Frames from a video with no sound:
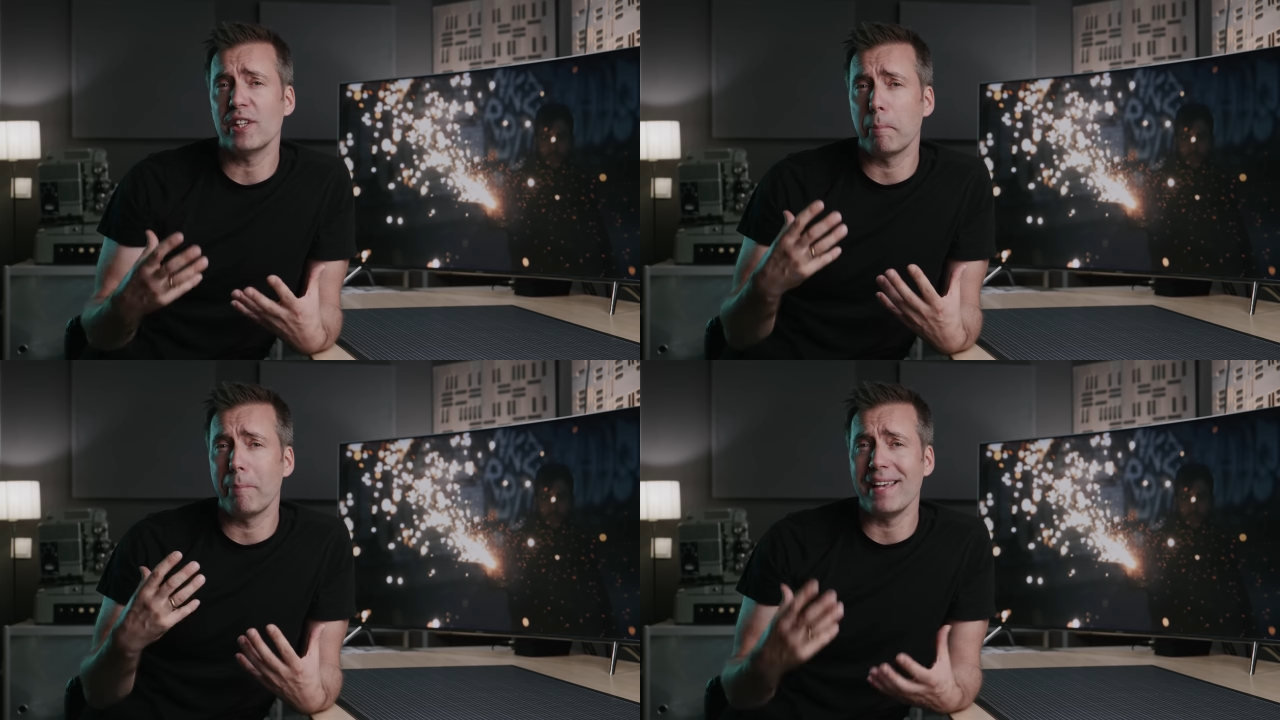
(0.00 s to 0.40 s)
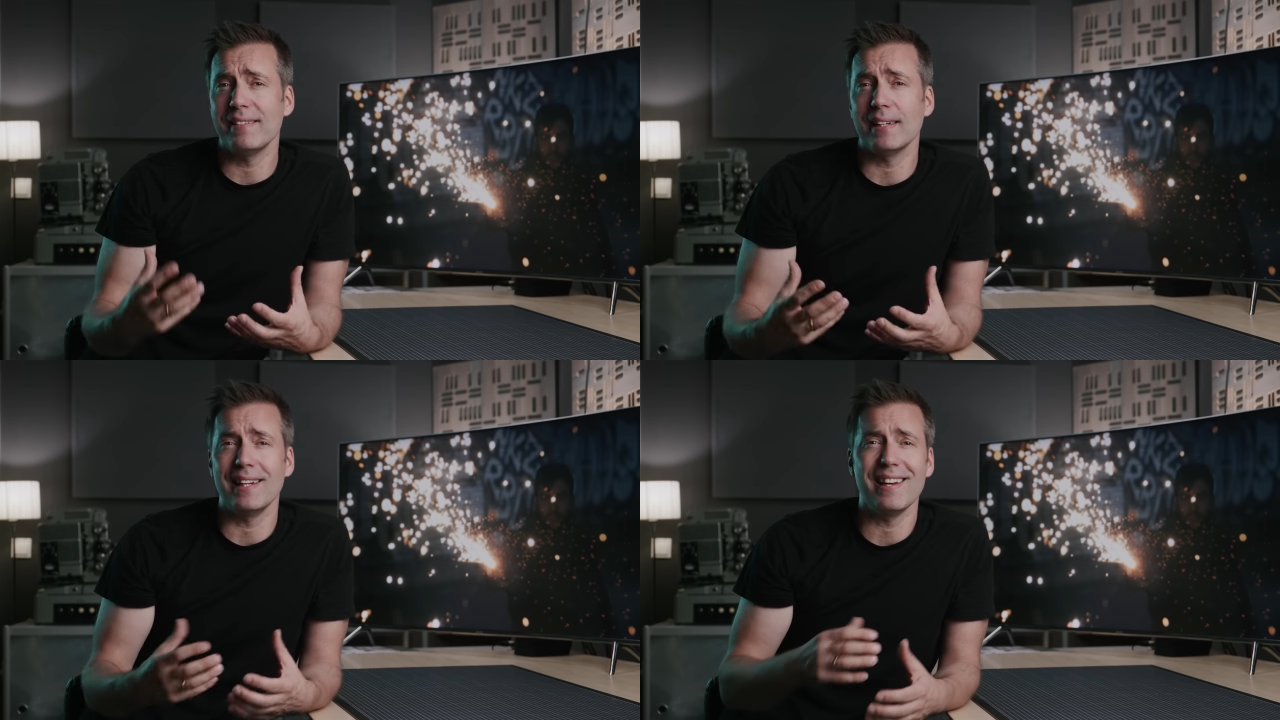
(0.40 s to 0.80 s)
that
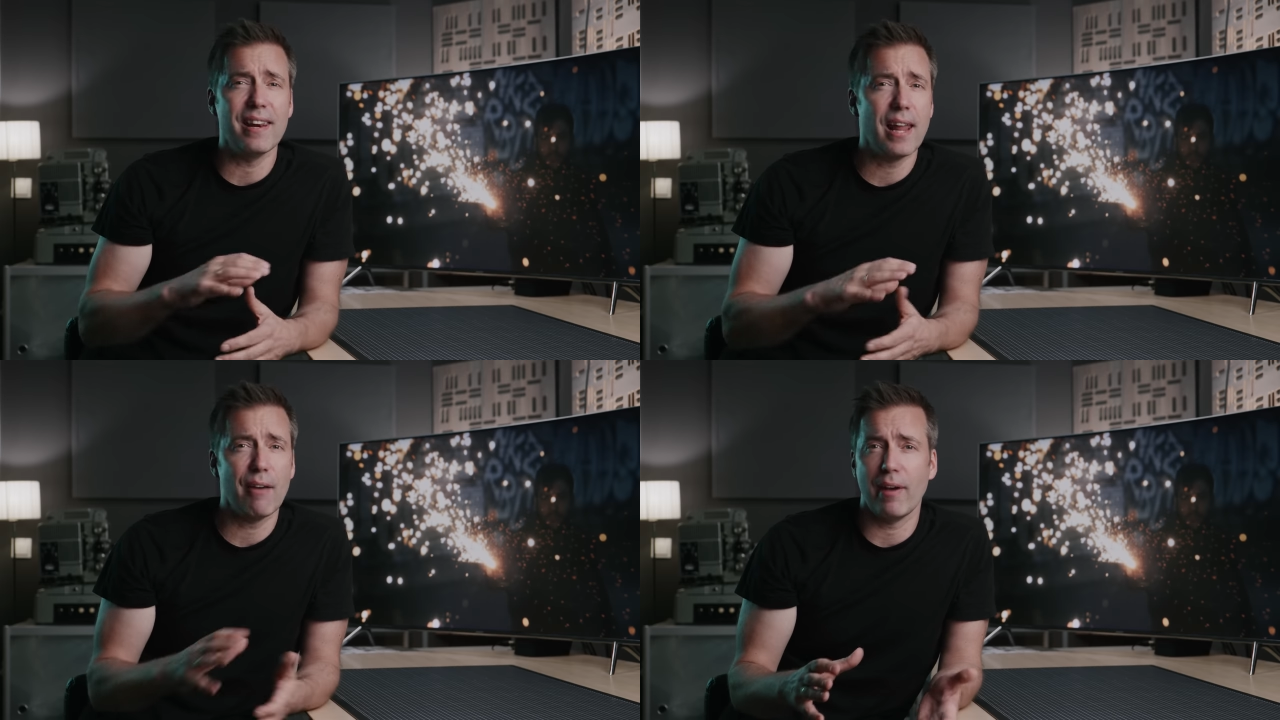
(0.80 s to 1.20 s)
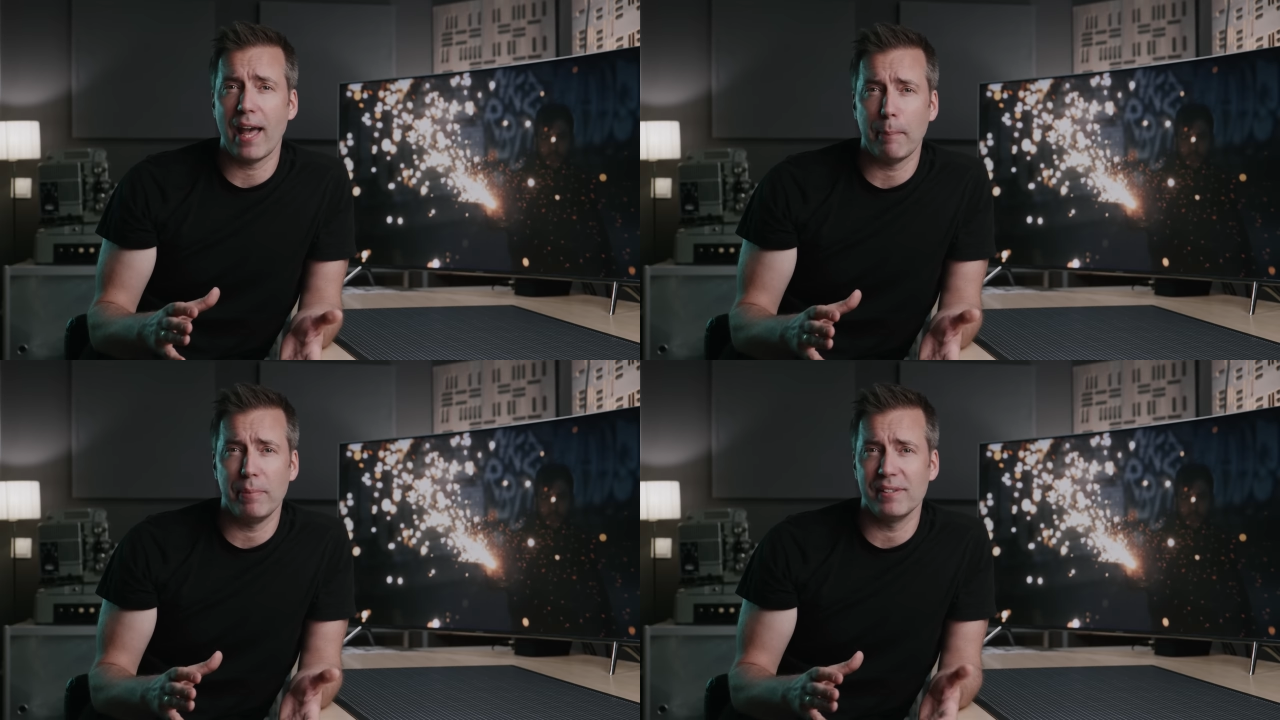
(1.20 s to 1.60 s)
basically never
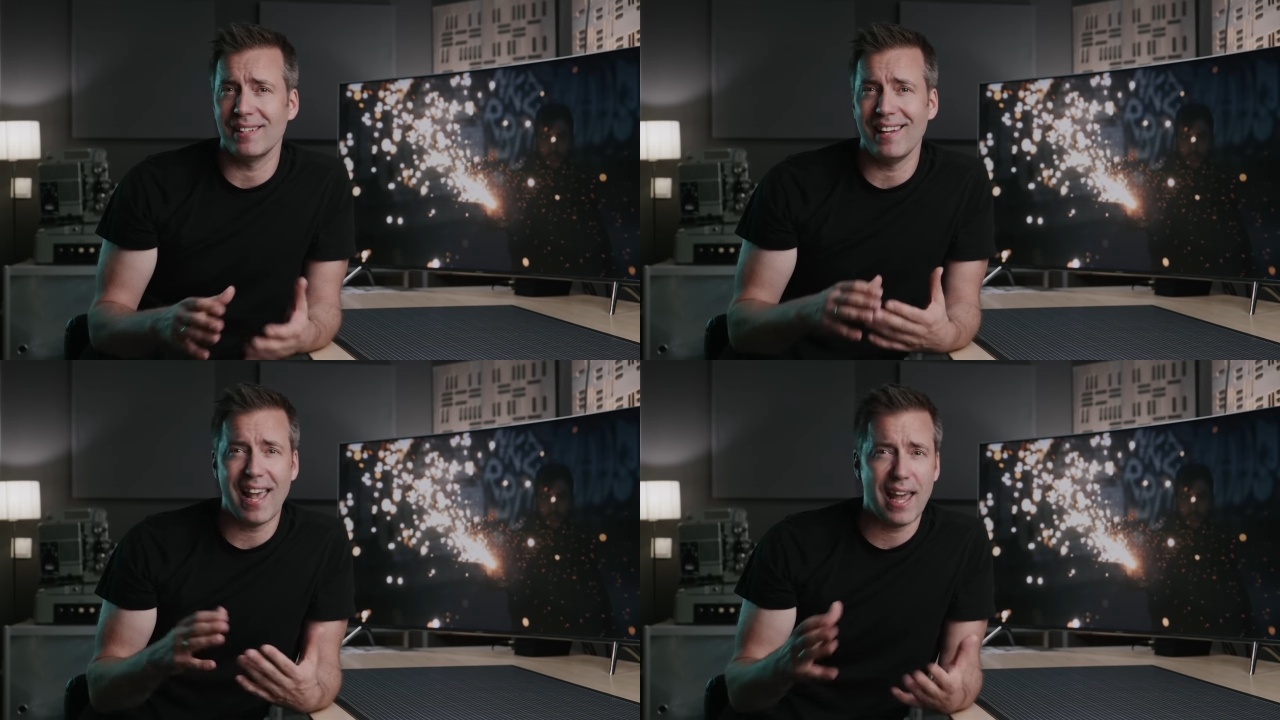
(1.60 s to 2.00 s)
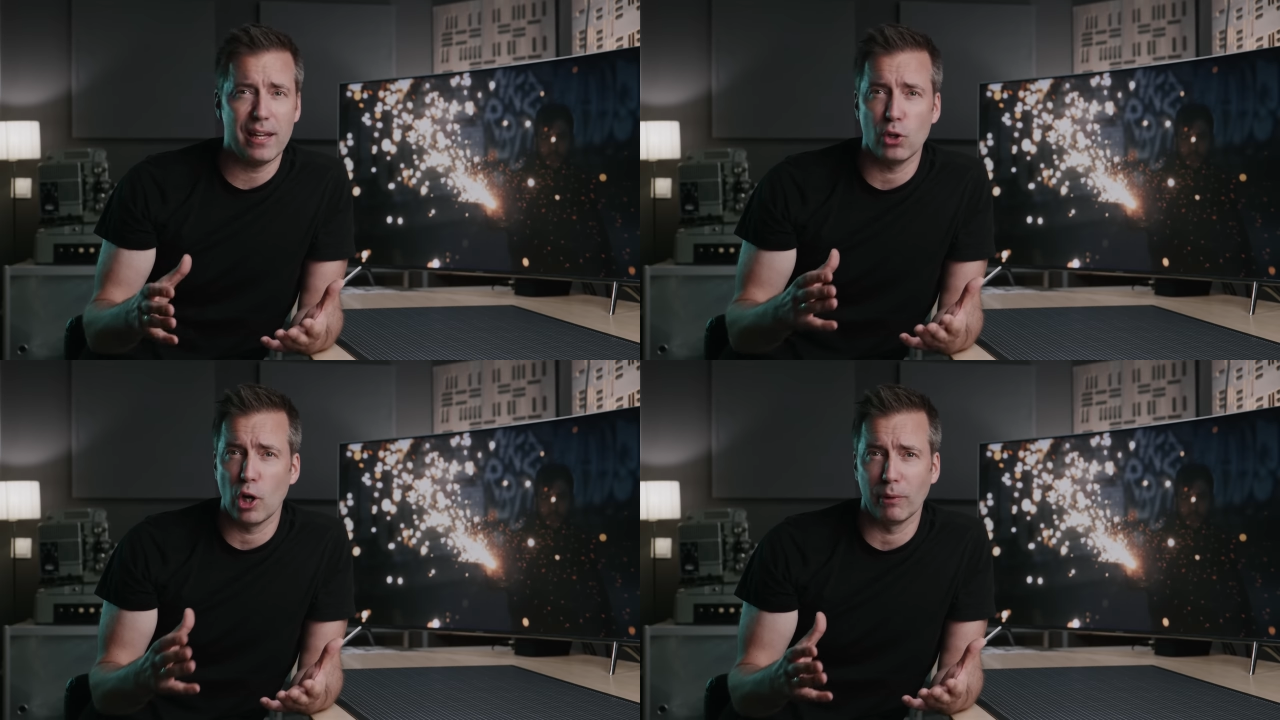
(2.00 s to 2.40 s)
happens in
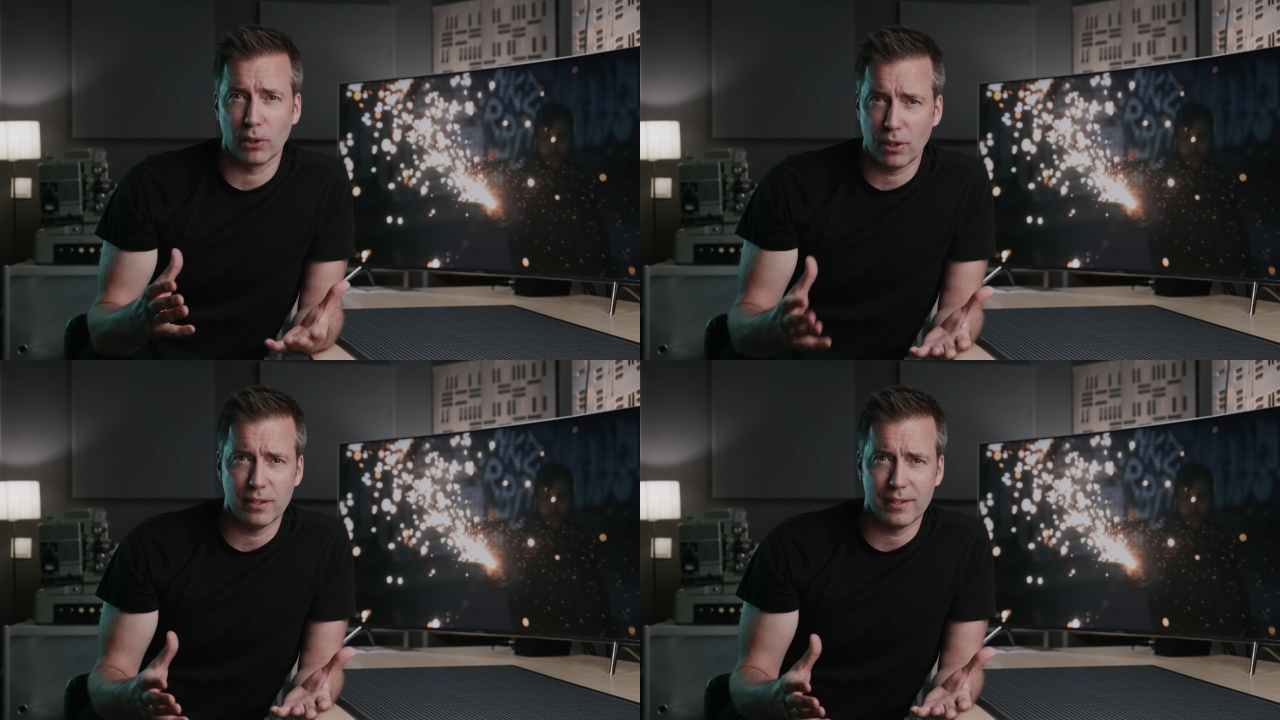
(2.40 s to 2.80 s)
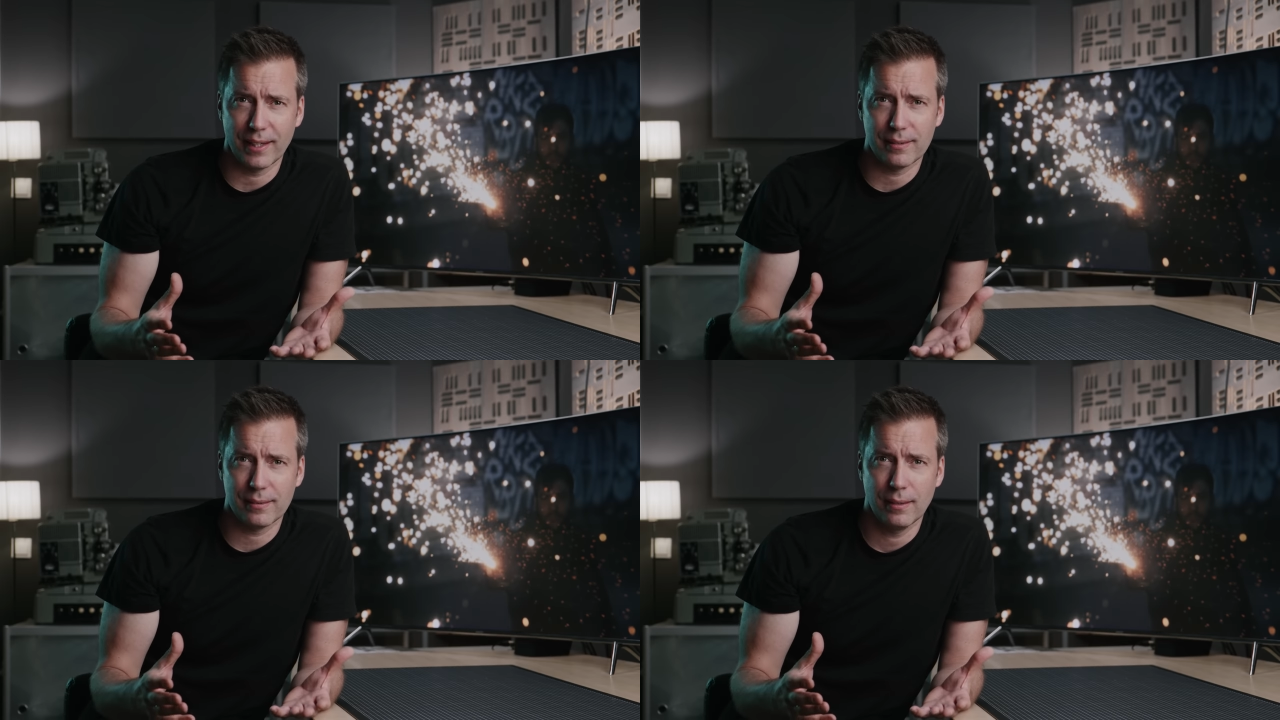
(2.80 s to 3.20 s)
any normal
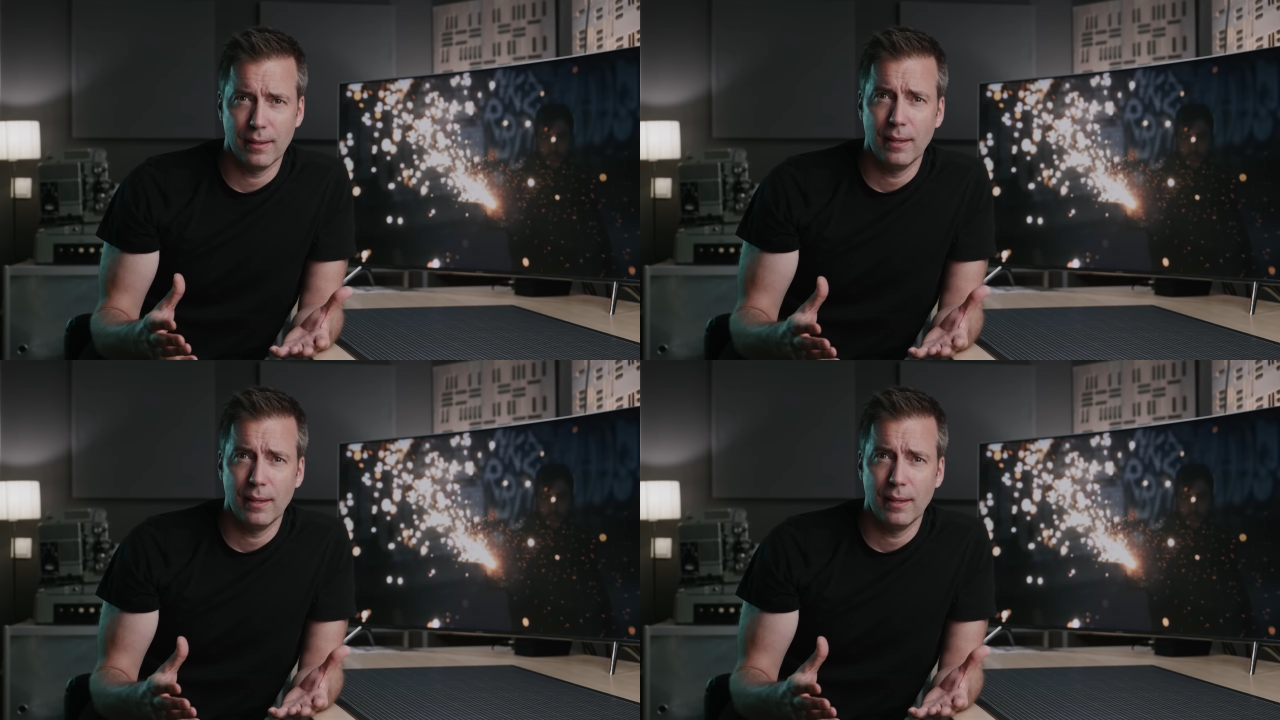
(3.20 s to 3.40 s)
context.